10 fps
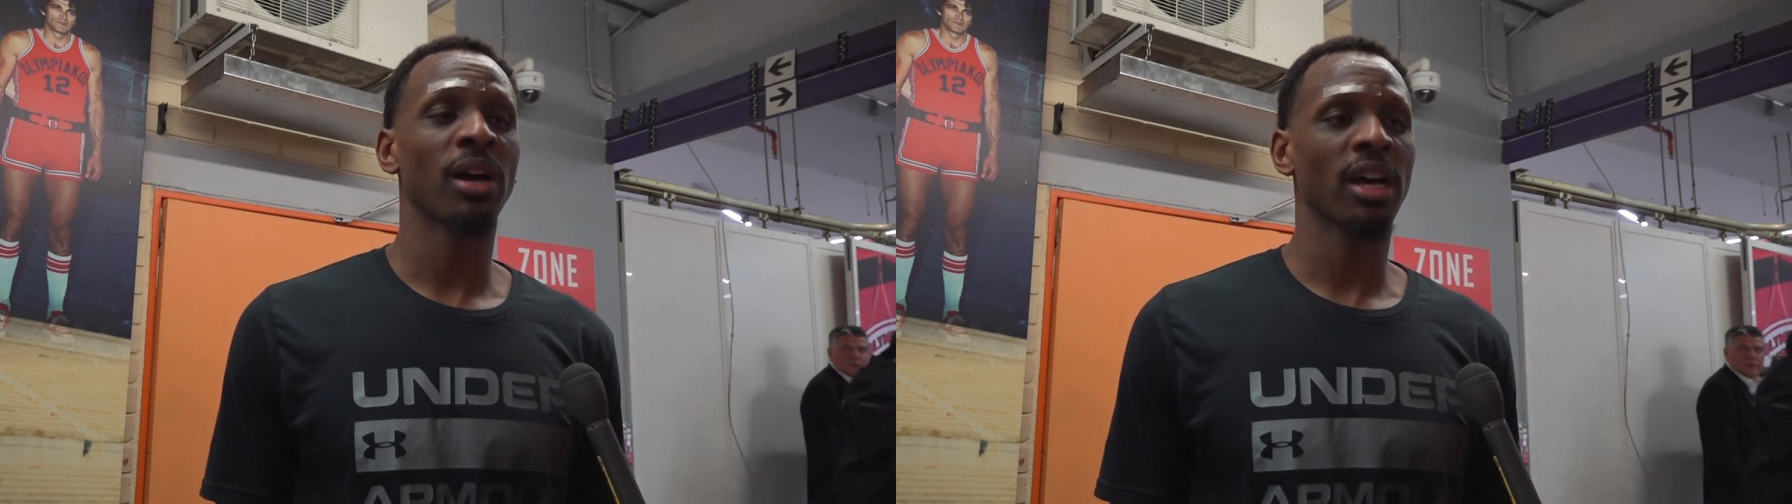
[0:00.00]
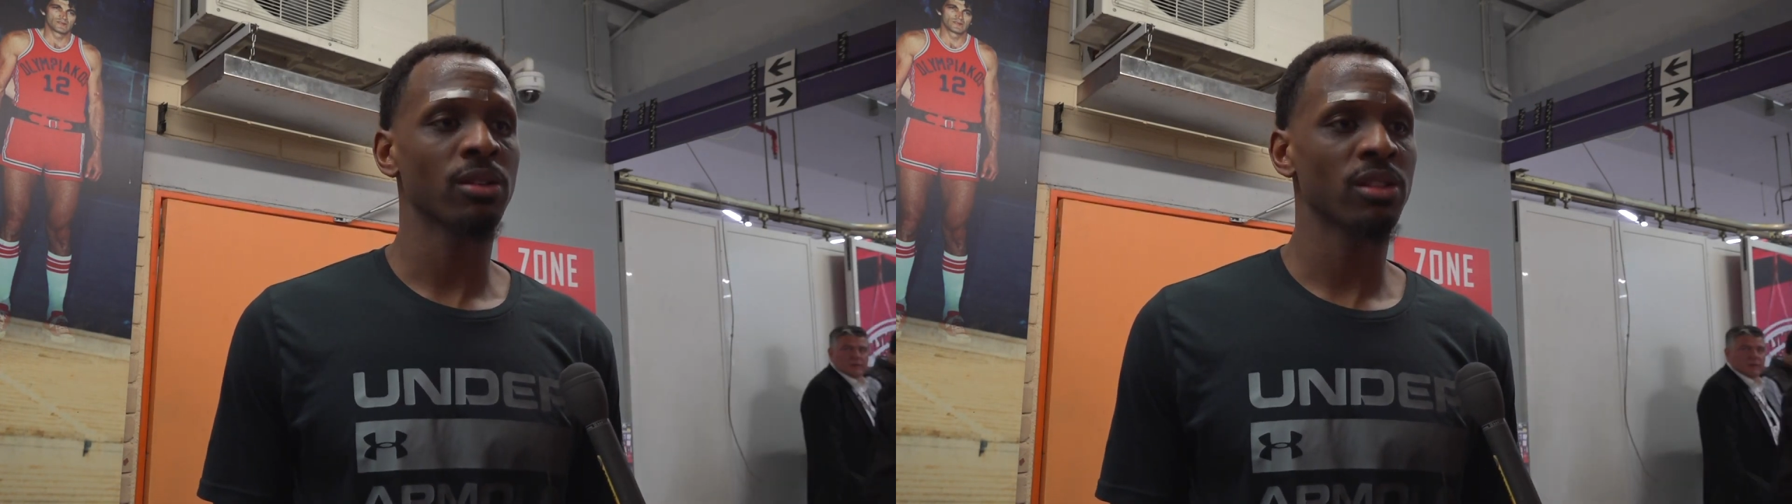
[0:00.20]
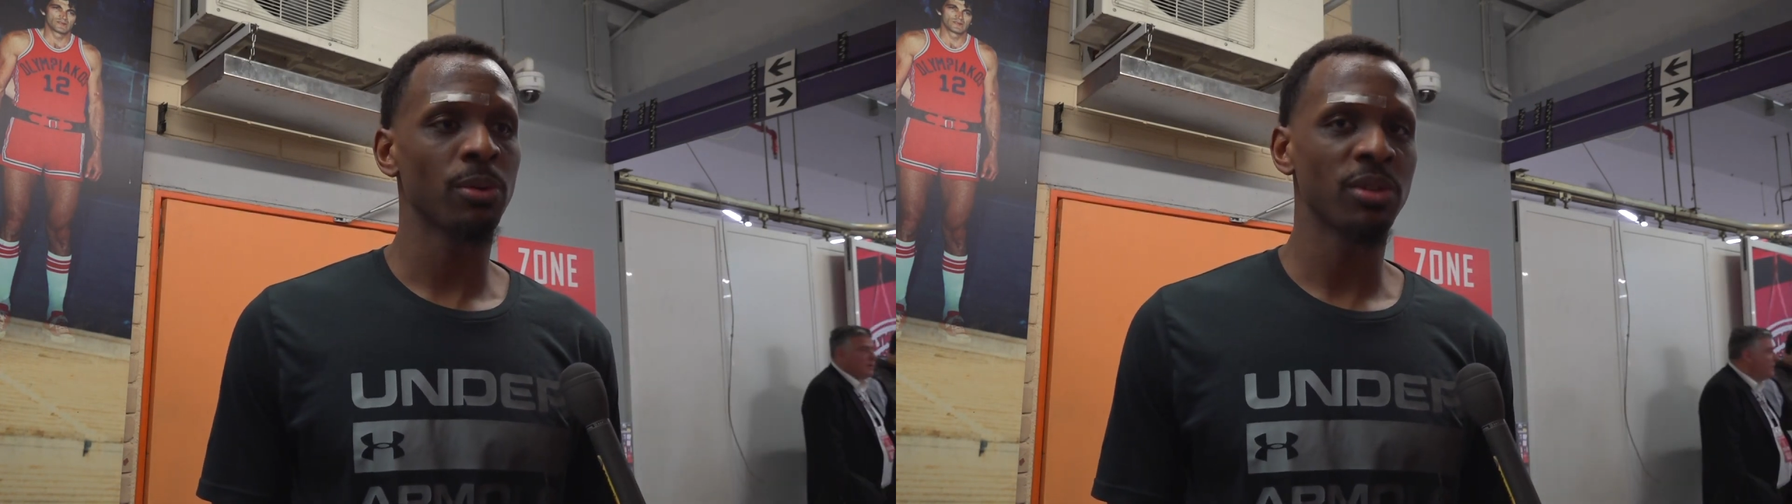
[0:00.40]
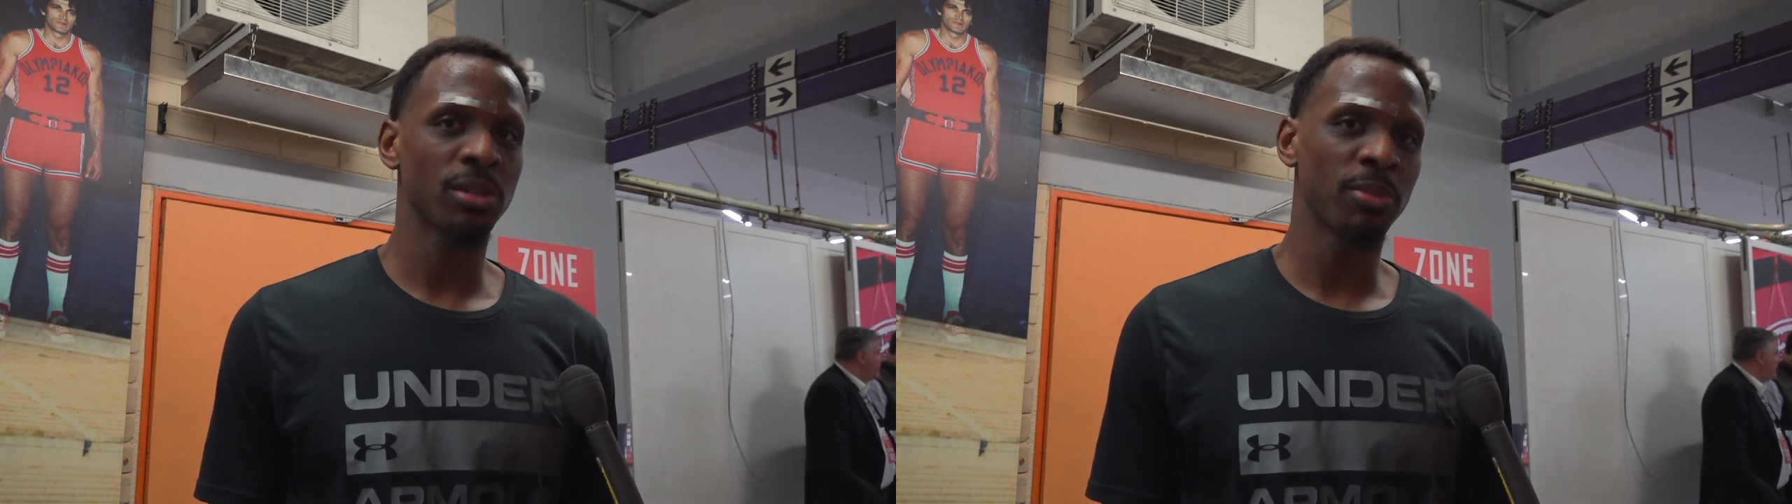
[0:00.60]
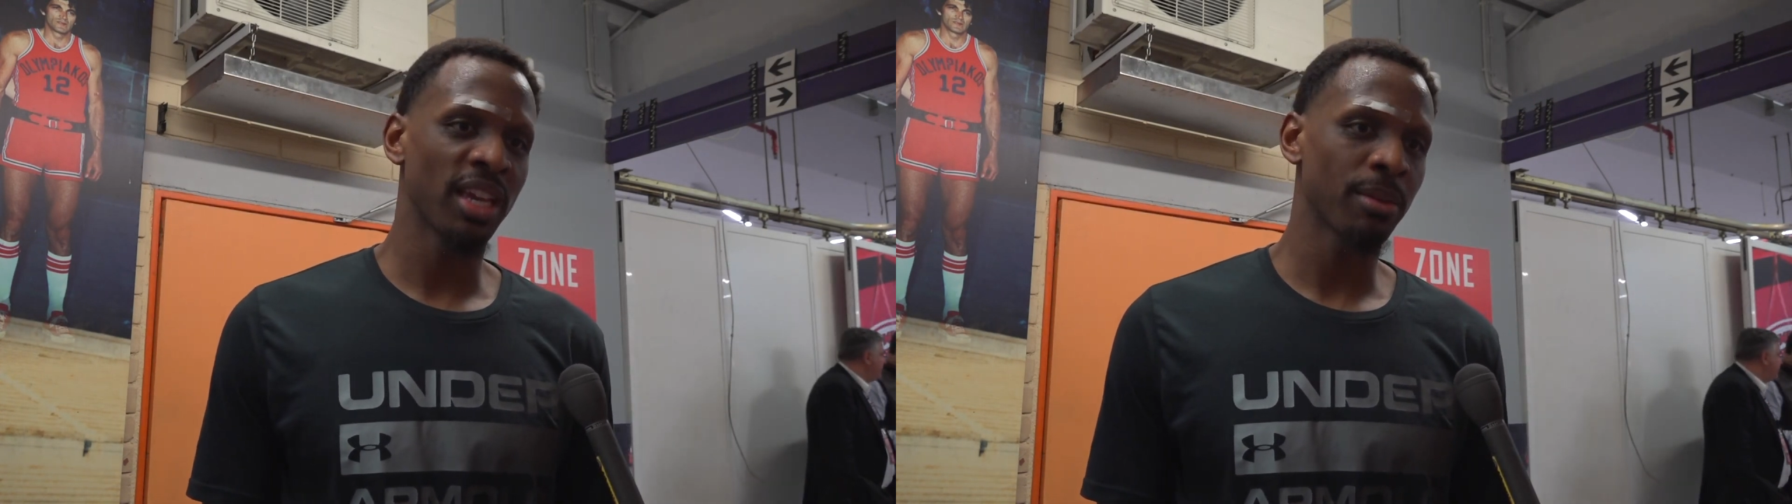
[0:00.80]
but I don't think we
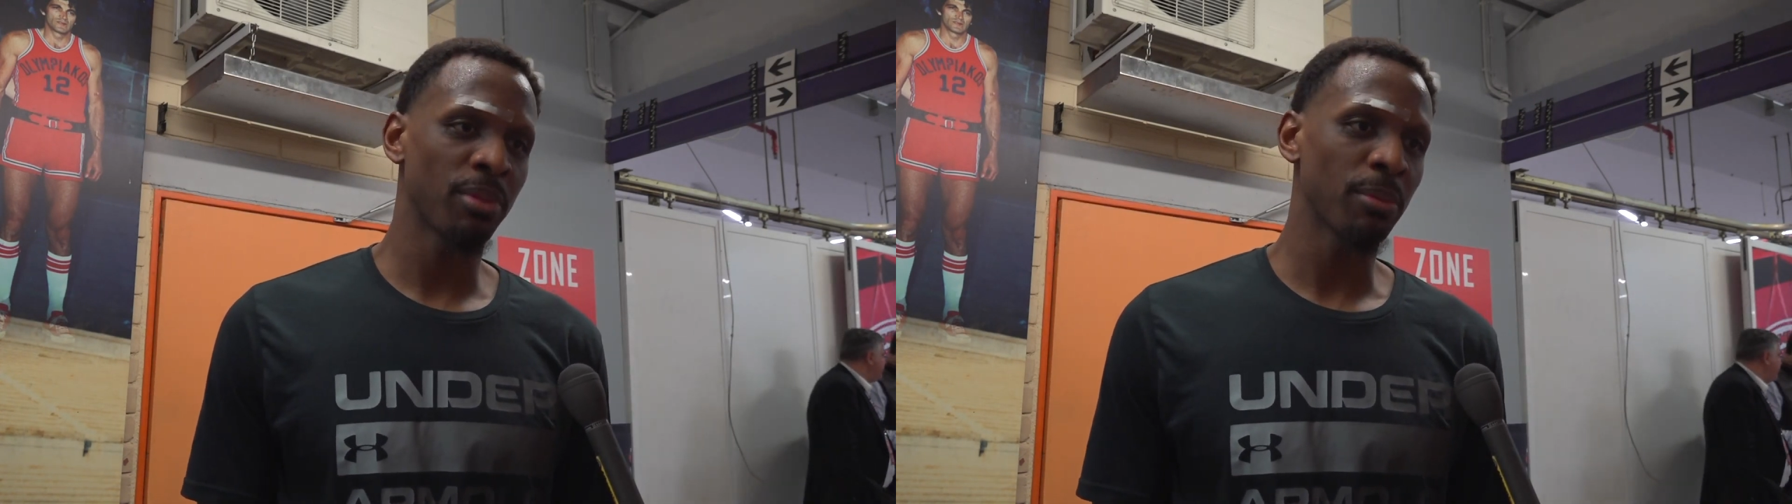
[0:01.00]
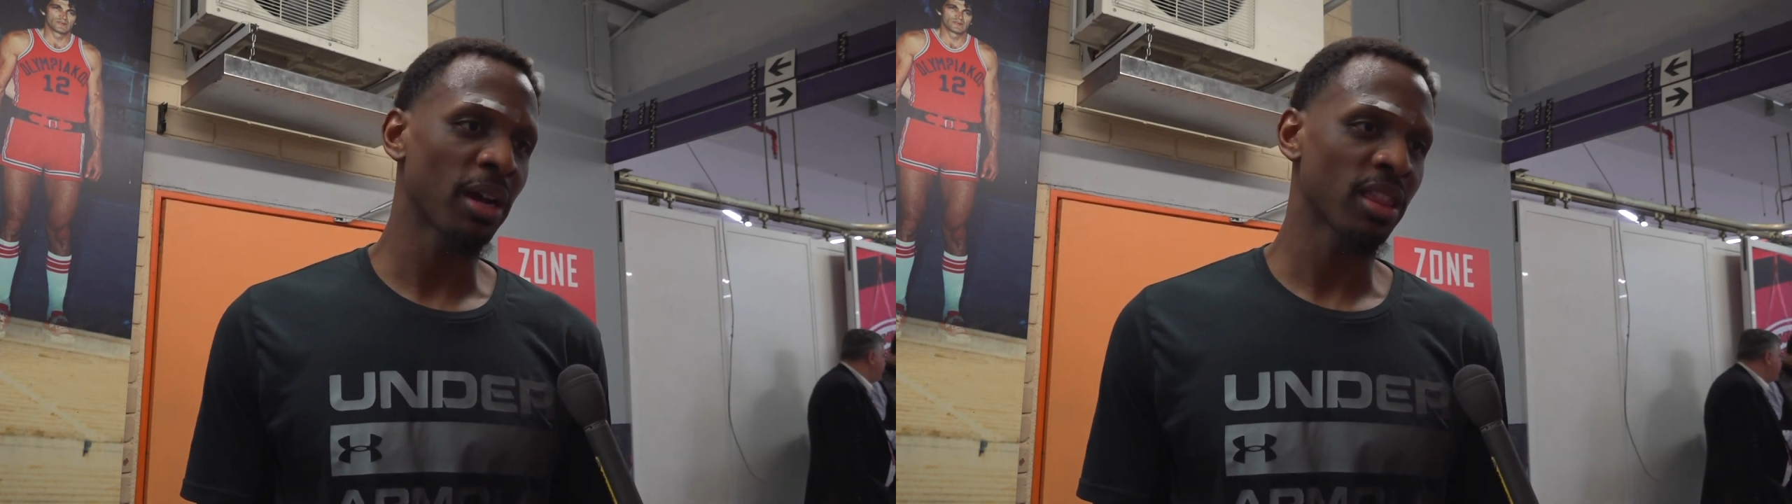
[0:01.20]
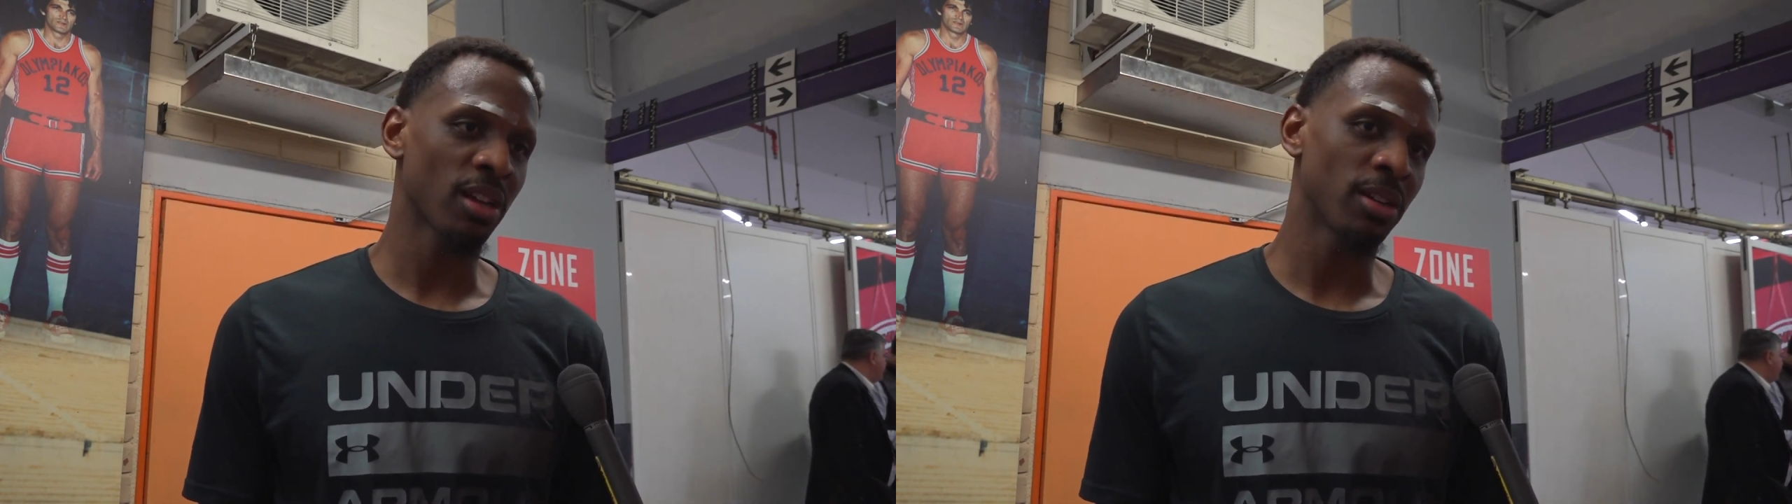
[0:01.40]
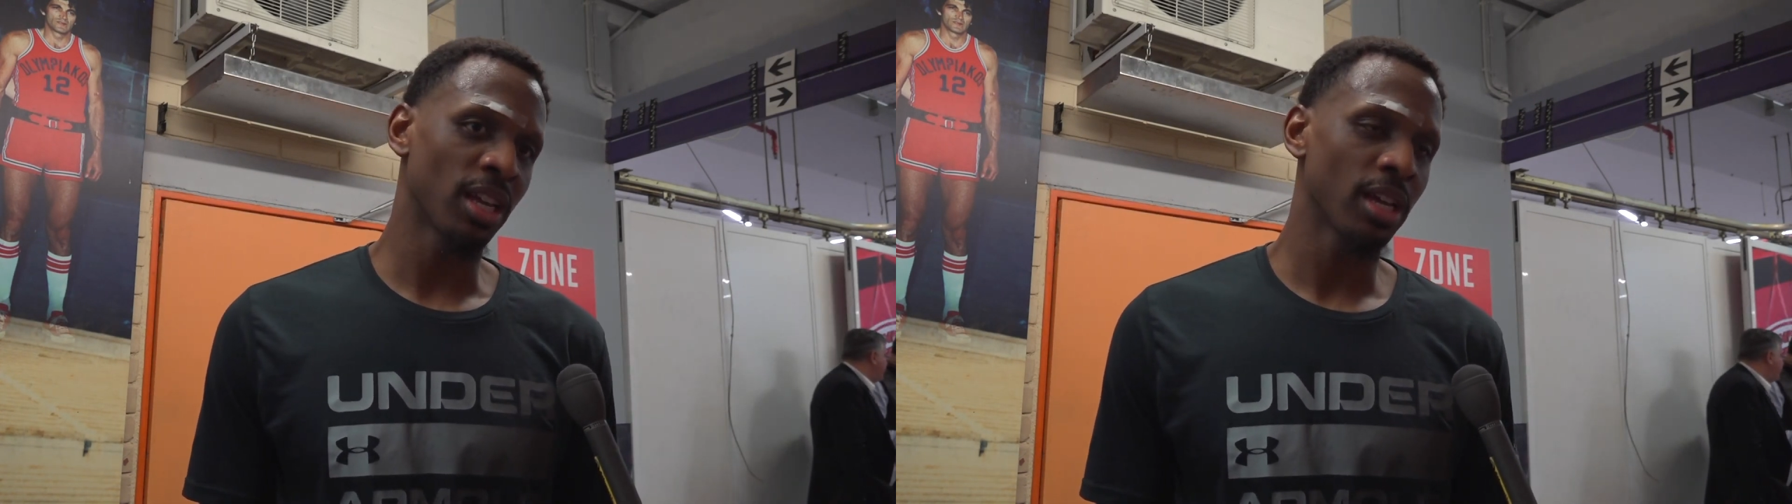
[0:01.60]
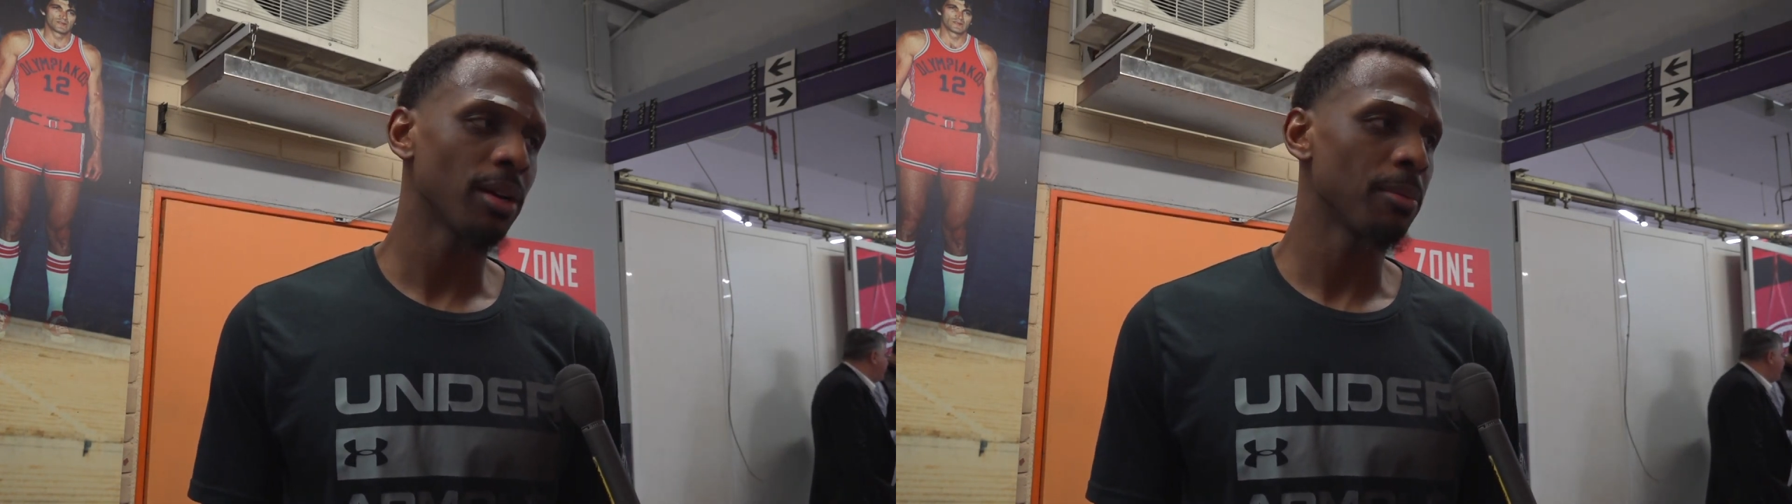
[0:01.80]
should be getting beat by 30.